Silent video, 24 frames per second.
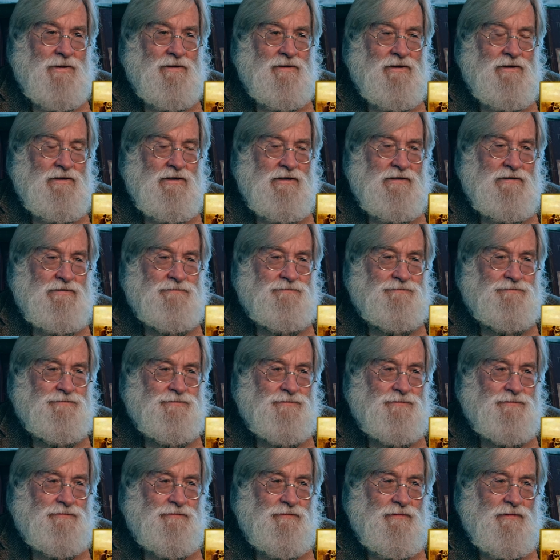Um,
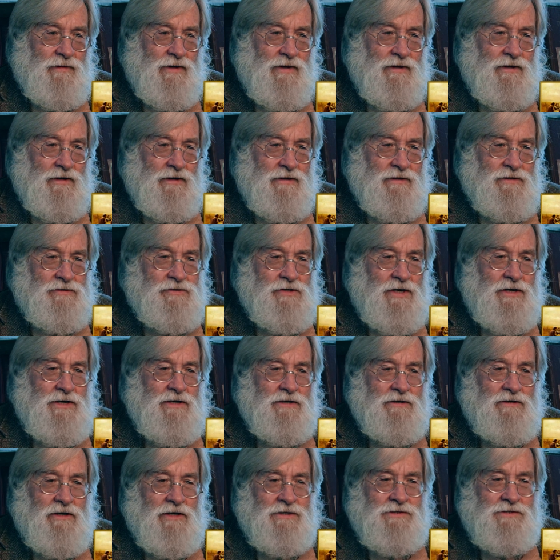Jennie
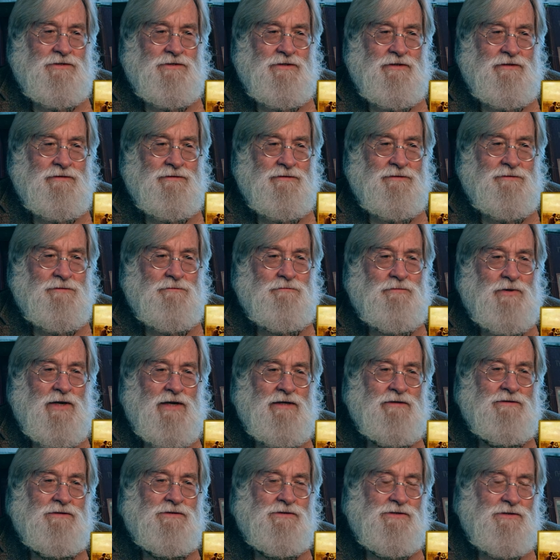Augusta
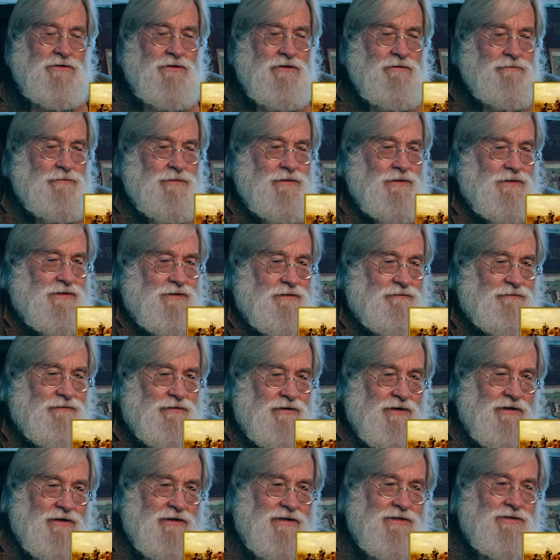Brownscombe is a
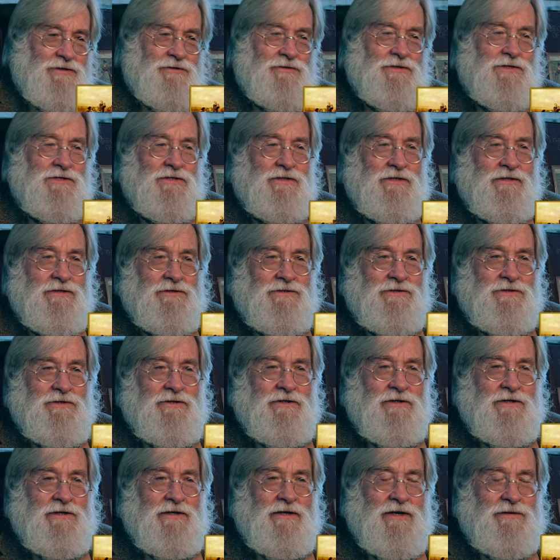very interesting
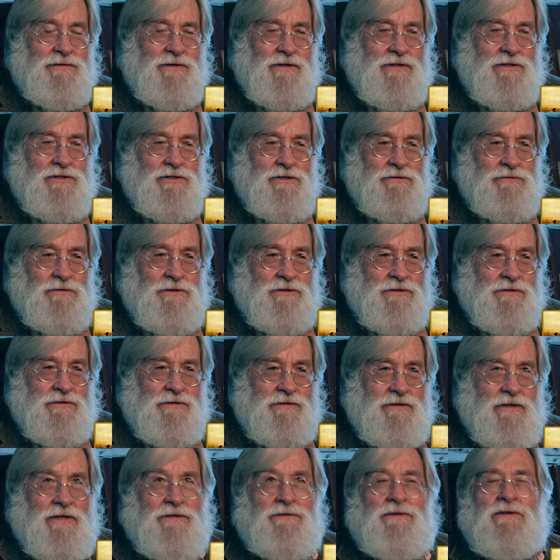story. I think she
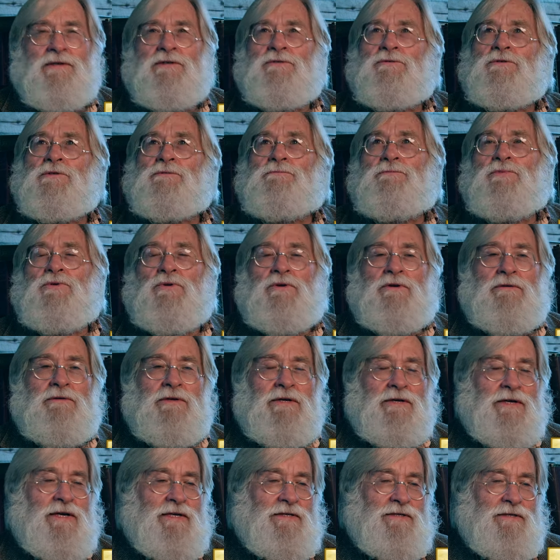was I think she was born
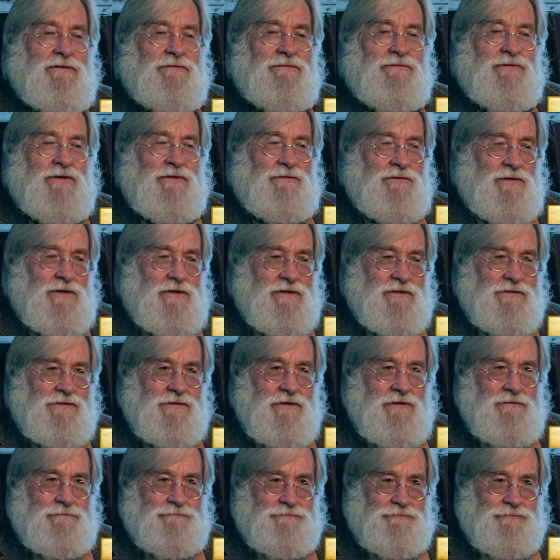around 1850 or
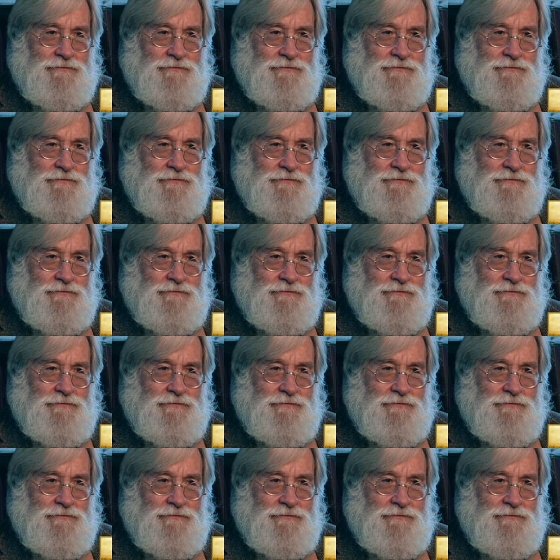so.